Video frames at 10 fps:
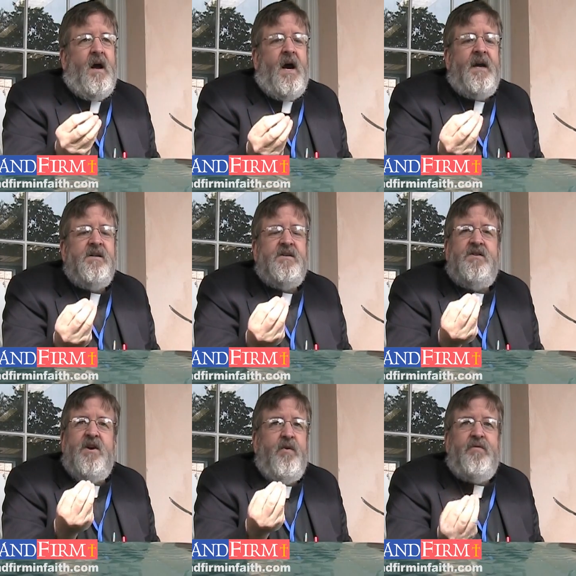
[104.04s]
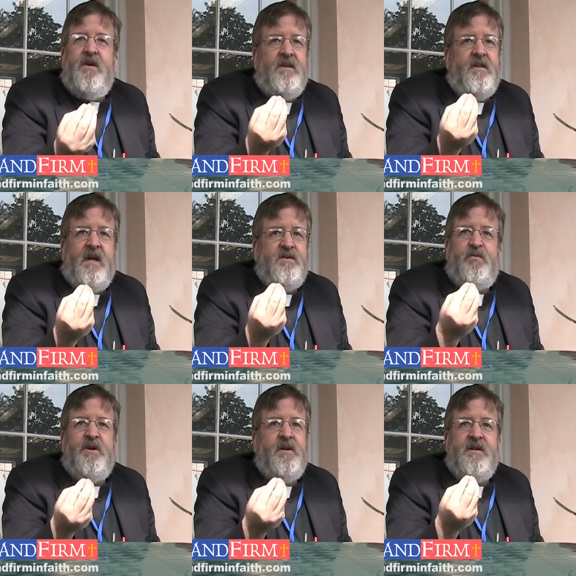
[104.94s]
I just don't think that that's
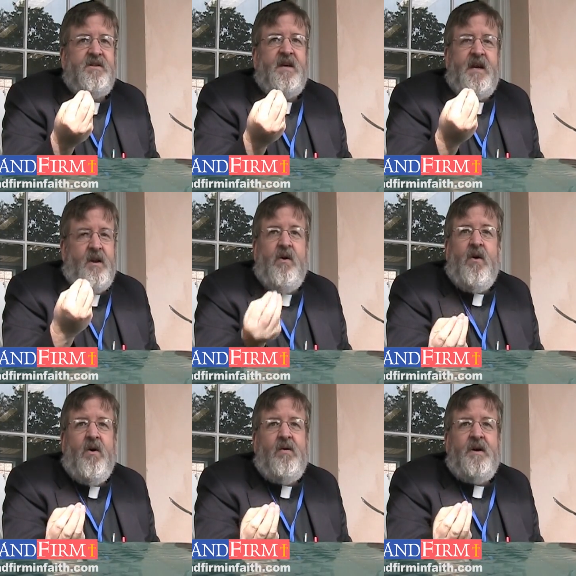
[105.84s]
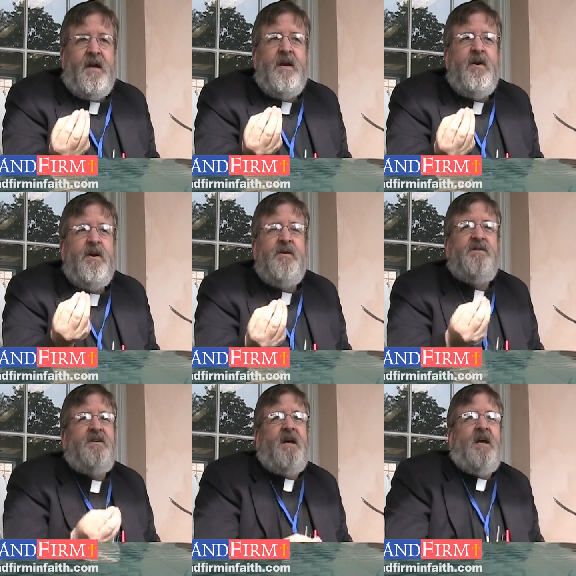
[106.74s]
realistic at all, and I don't
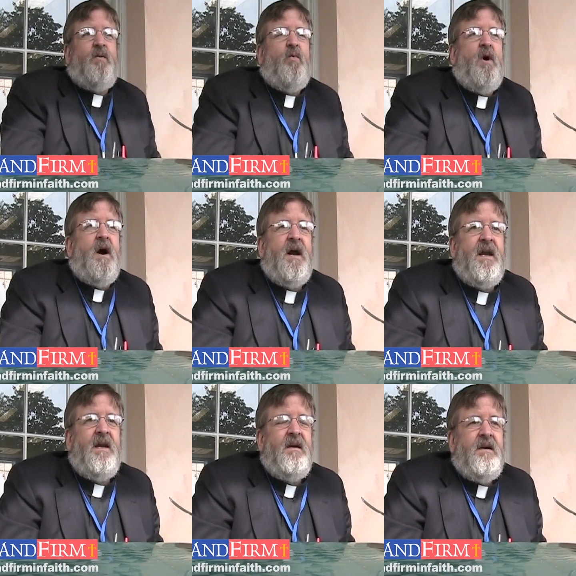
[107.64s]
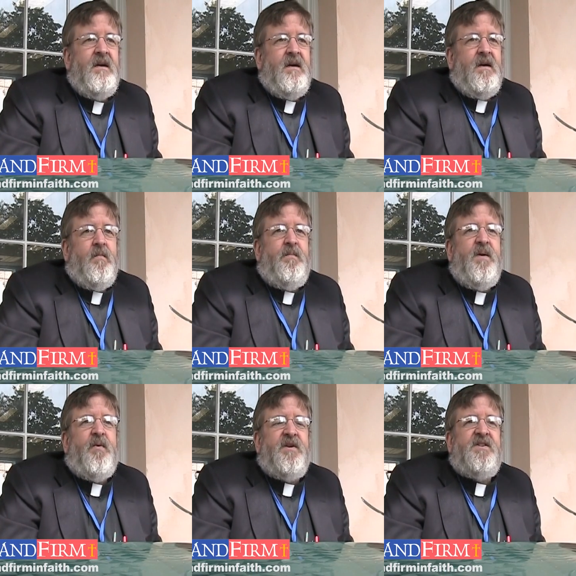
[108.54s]
understand why
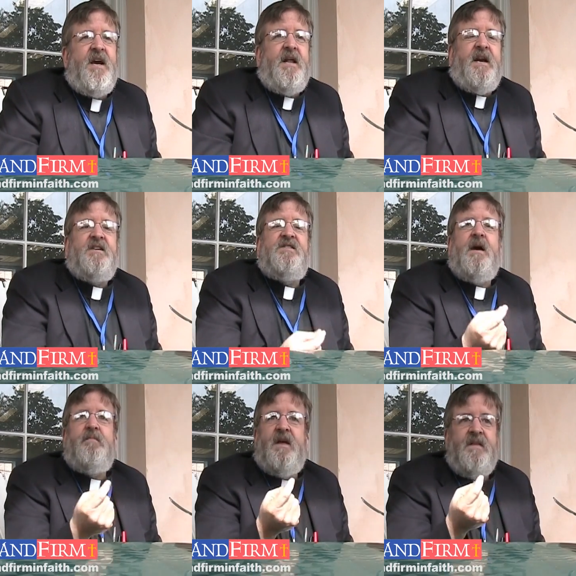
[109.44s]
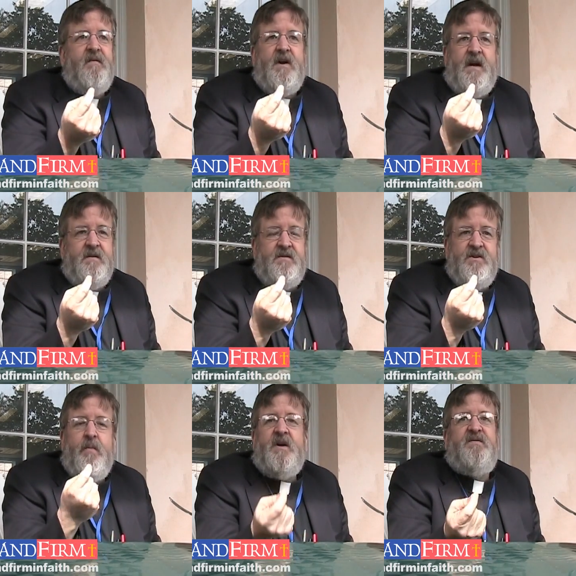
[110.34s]
people are saying that, except that they've got
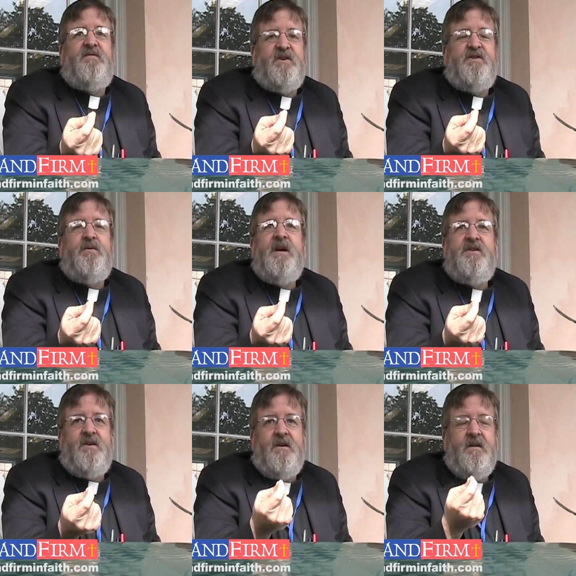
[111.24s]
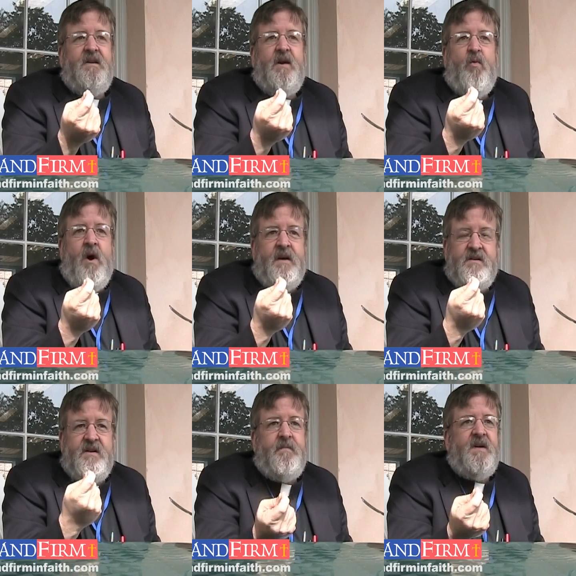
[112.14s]
so much frustration, they want
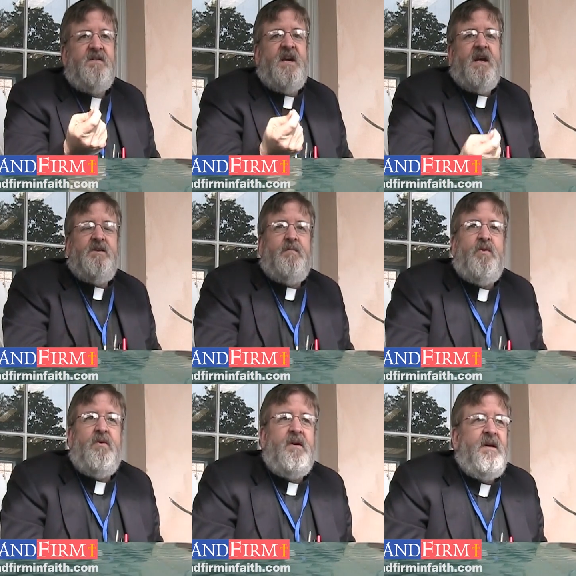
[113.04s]
something tangible.